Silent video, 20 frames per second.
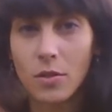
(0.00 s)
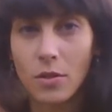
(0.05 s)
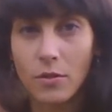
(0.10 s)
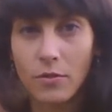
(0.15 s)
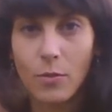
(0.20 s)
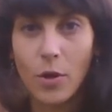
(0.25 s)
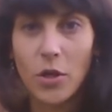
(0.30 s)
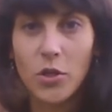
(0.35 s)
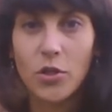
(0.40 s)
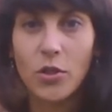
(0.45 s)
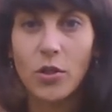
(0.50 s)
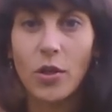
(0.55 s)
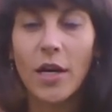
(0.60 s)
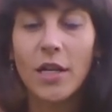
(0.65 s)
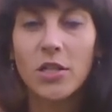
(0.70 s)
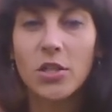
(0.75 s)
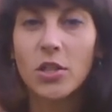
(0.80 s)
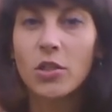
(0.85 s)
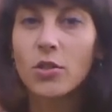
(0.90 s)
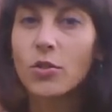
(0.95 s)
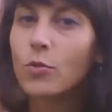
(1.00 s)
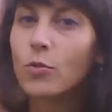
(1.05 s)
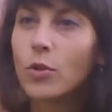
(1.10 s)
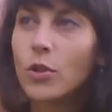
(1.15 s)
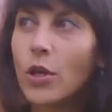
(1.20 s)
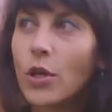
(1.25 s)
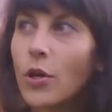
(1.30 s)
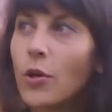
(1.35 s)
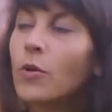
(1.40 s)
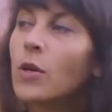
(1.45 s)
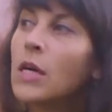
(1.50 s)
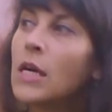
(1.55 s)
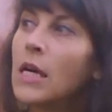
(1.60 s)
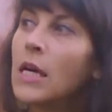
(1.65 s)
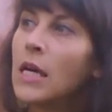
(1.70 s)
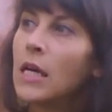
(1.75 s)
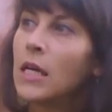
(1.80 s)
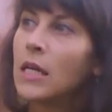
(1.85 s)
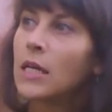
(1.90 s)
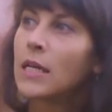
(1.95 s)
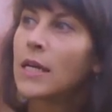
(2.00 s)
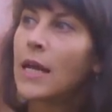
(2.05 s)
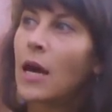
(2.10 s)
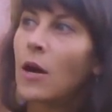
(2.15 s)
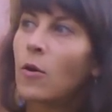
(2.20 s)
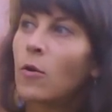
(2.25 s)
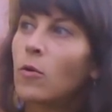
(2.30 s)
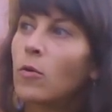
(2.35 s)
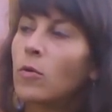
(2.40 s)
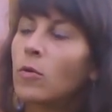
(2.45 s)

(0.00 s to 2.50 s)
of martial art, Jeet Kune Do. Now,